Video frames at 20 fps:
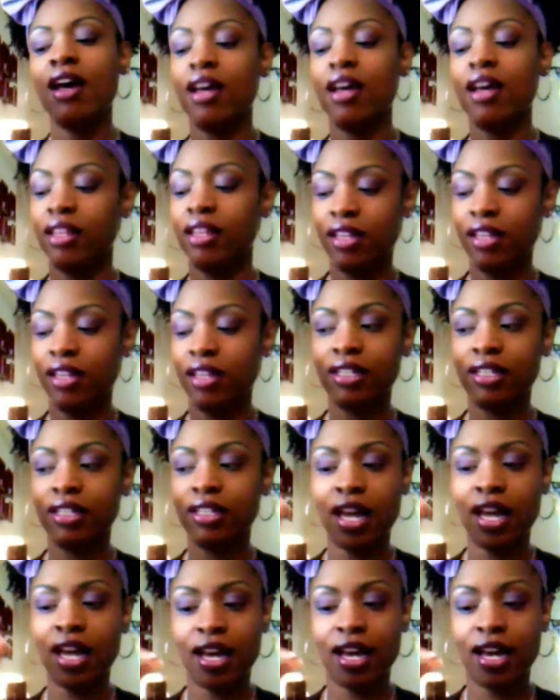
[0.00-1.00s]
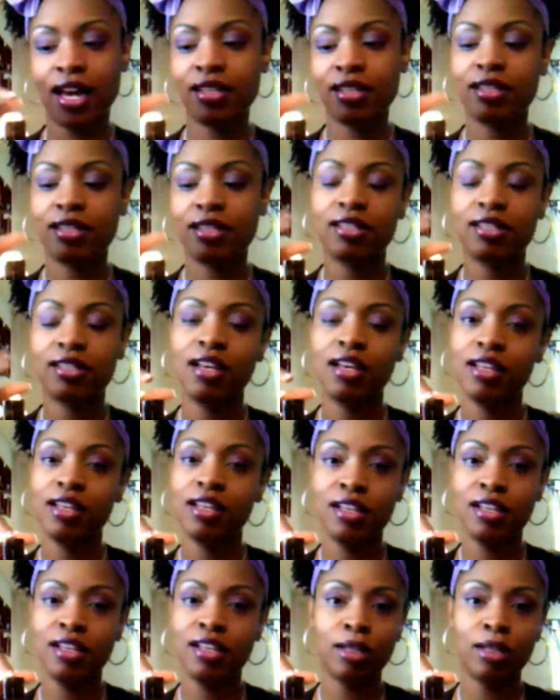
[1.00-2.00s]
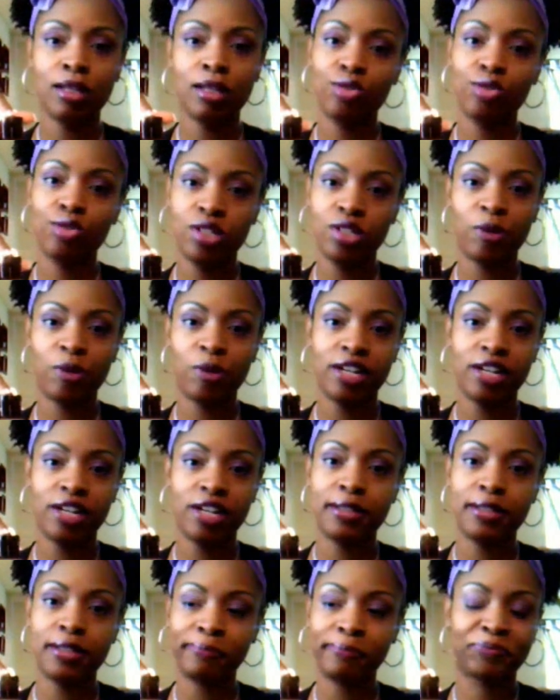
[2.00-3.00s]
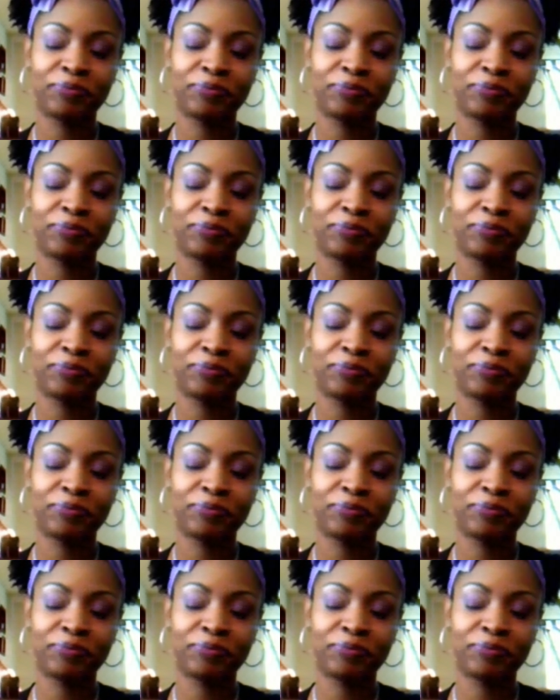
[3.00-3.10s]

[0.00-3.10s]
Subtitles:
And then last, the Sultry Spice.